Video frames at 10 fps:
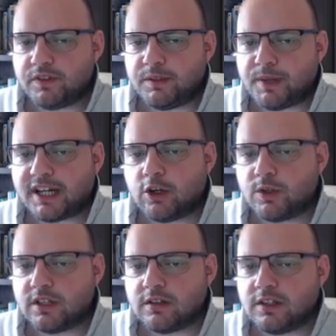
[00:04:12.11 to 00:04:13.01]
feedback
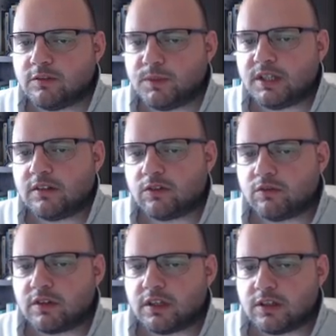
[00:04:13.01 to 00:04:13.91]
going into these meetings
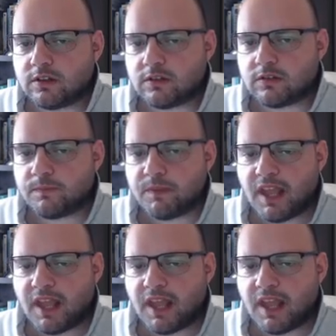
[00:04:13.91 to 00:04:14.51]
over the years.